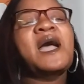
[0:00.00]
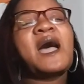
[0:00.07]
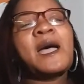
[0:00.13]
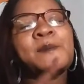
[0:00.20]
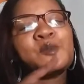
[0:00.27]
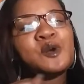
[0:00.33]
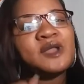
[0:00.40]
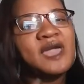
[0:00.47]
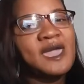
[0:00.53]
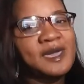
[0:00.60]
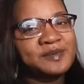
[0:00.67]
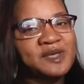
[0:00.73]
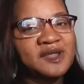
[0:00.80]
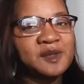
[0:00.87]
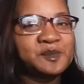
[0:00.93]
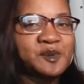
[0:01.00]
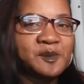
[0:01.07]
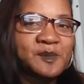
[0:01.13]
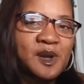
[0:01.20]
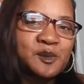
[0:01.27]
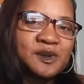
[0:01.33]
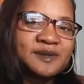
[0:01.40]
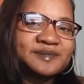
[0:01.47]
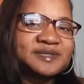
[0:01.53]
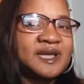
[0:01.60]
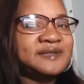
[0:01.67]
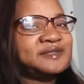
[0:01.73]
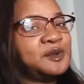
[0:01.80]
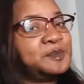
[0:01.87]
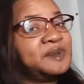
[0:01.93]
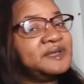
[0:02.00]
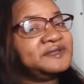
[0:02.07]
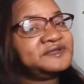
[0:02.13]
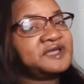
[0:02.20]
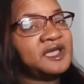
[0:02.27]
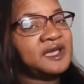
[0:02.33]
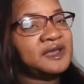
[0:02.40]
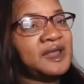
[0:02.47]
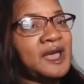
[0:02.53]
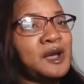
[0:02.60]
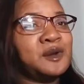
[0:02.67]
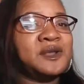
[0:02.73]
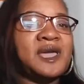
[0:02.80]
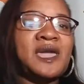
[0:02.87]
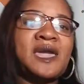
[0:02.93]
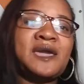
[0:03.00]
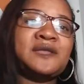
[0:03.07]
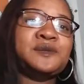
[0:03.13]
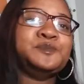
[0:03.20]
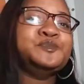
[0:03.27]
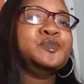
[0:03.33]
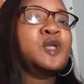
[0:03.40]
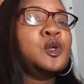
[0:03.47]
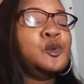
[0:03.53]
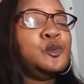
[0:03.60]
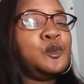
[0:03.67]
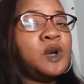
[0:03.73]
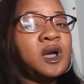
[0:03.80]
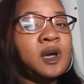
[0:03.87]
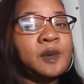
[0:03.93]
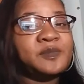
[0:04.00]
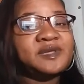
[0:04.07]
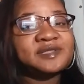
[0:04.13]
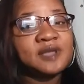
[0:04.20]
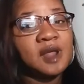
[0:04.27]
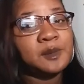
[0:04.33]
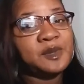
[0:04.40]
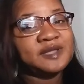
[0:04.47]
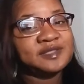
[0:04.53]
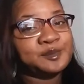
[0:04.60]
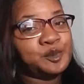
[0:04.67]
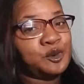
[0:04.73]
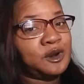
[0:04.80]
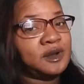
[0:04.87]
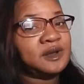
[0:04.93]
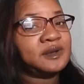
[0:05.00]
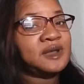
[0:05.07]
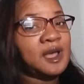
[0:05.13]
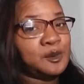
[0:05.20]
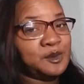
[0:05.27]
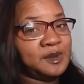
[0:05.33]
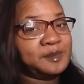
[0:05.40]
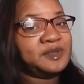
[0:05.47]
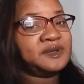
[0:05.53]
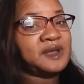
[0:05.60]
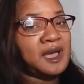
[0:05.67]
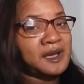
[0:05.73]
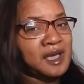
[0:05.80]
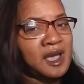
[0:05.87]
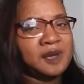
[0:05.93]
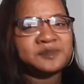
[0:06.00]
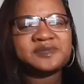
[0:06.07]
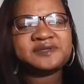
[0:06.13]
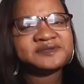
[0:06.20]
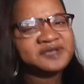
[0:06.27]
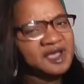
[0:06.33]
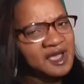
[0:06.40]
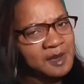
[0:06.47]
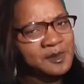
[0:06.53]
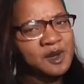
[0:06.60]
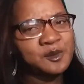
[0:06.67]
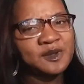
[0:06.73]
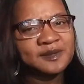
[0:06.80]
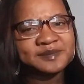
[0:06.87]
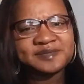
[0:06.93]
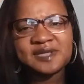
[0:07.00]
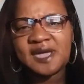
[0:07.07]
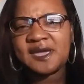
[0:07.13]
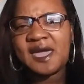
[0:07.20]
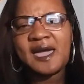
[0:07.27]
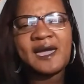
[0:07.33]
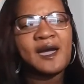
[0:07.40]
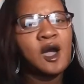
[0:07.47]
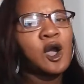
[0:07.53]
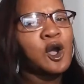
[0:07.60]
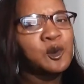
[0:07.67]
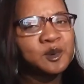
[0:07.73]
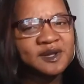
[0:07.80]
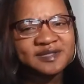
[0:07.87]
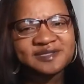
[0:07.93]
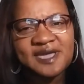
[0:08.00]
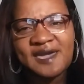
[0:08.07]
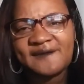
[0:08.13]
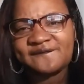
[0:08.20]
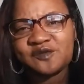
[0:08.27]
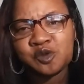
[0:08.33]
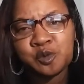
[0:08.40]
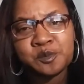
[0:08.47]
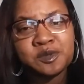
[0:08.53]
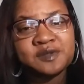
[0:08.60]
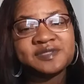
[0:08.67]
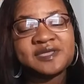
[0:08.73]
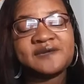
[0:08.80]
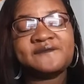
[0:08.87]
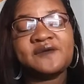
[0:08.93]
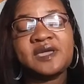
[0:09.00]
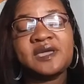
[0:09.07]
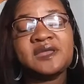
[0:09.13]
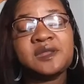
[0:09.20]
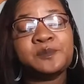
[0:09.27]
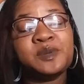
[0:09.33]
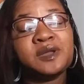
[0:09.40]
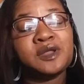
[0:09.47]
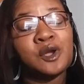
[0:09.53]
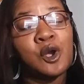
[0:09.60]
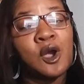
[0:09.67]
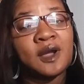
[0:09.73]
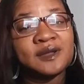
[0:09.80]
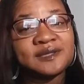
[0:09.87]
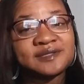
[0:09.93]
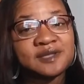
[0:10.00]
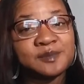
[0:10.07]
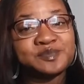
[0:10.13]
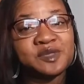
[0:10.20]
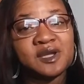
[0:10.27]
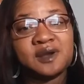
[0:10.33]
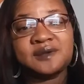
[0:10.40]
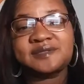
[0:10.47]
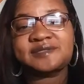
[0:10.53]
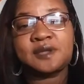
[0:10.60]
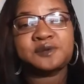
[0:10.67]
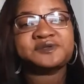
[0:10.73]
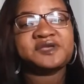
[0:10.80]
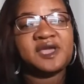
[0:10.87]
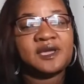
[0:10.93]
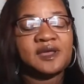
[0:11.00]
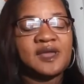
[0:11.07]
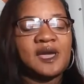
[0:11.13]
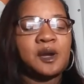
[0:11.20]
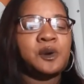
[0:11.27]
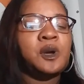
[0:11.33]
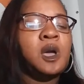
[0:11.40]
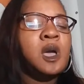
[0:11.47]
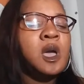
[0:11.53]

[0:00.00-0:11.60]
I'm going to have that up on my website, so please check it out at itsallaboutsupport.weebly.com. Just check out my website. I always have new music for independent artists up there, so check it out.